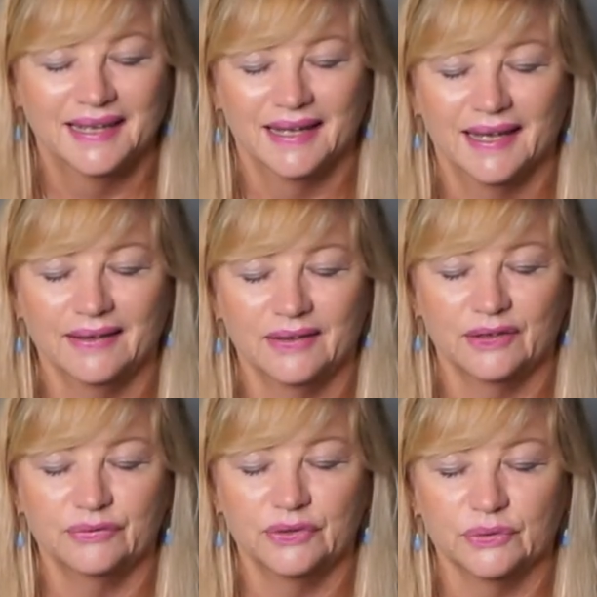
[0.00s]
and then I
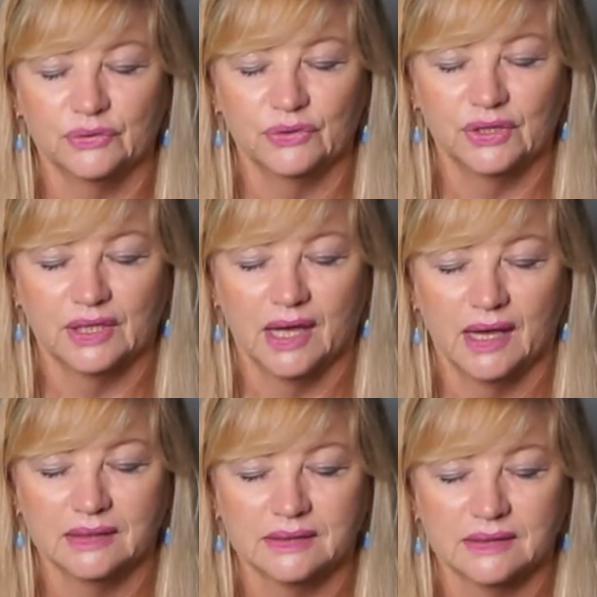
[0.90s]
feel through the
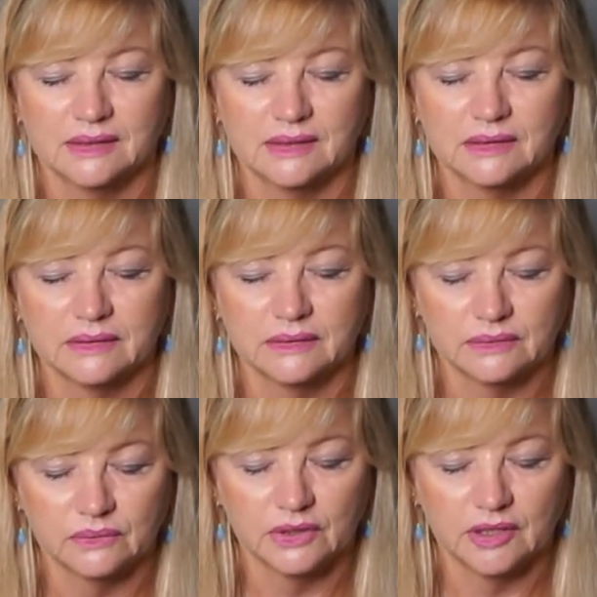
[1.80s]
cards as to
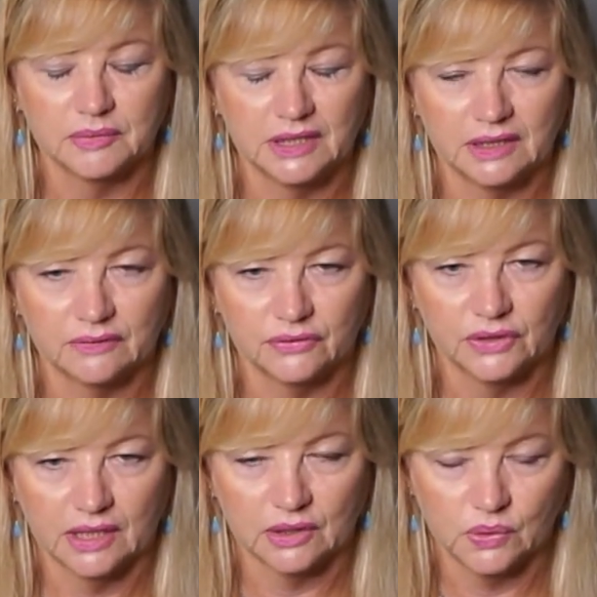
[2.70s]
what I'm needing for
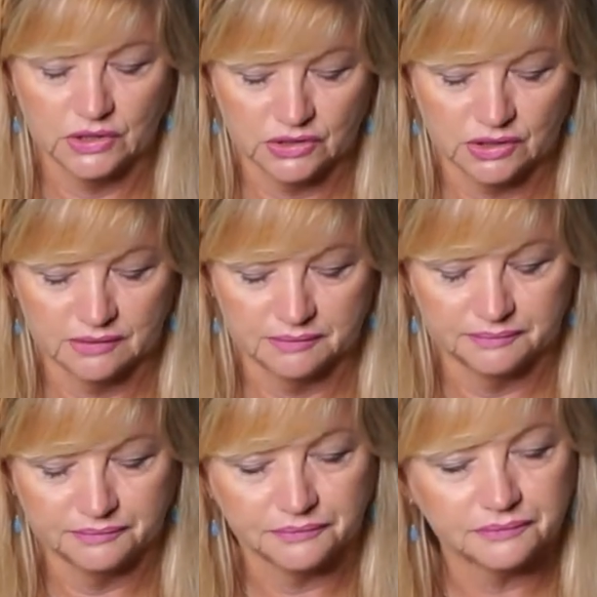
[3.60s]
that question.
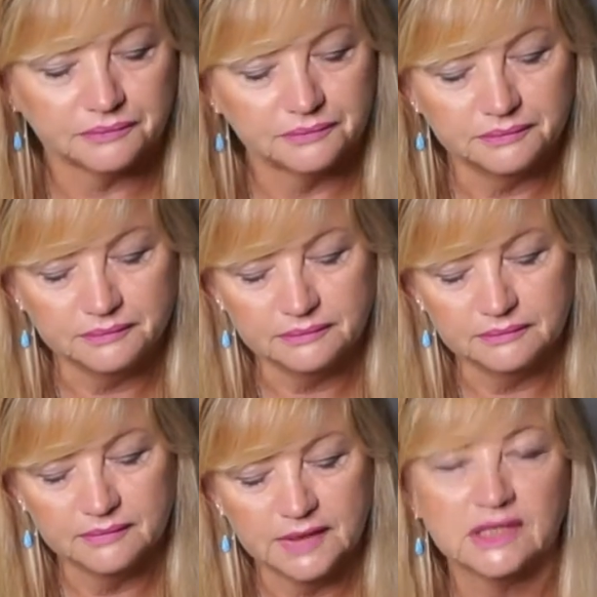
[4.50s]

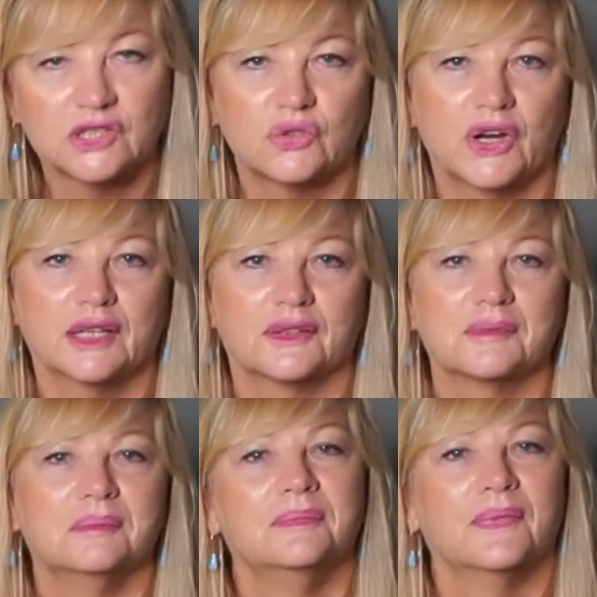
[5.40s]
Strength.
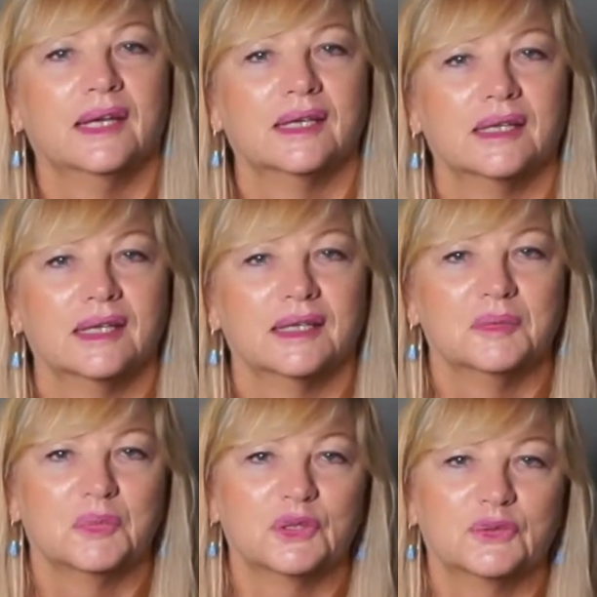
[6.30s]

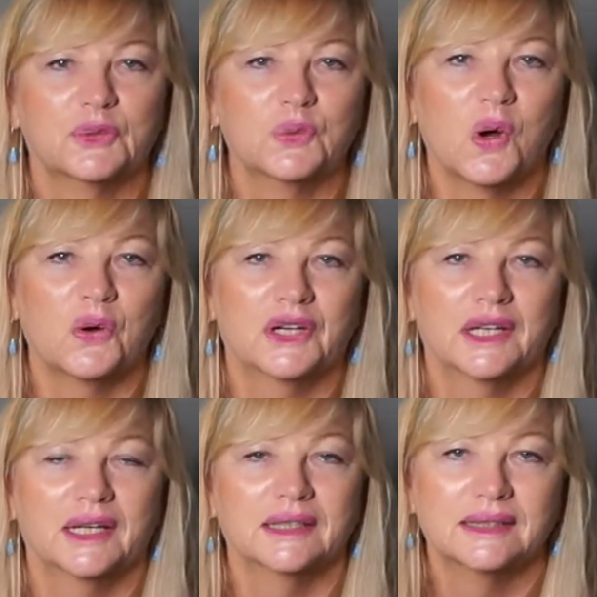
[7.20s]
Beautiful
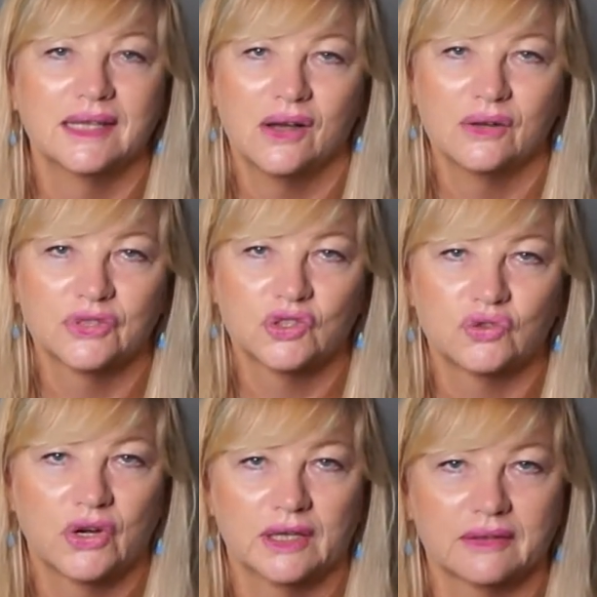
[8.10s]
warrior of
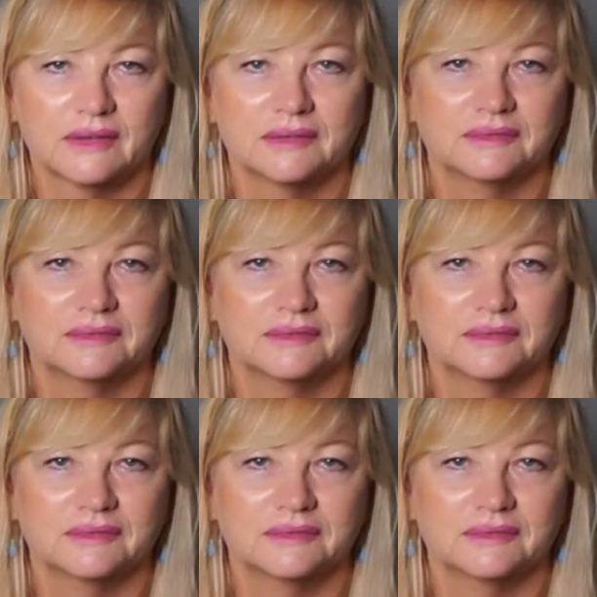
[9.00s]
strength.